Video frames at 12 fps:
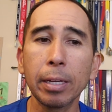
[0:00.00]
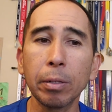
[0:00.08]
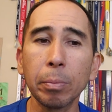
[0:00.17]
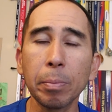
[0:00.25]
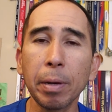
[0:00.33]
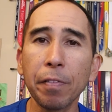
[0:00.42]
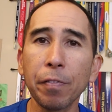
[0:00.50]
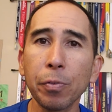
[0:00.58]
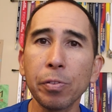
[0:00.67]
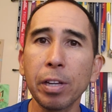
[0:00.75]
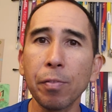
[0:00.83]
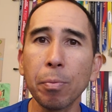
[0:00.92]
It'll be my
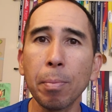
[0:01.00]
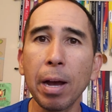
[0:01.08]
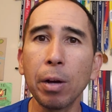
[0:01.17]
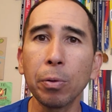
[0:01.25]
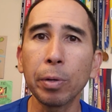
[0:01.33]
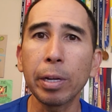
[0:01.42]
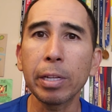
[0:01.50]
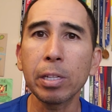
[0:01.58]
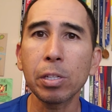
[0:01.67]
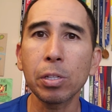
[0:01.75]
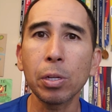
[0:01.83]
first ever mile race.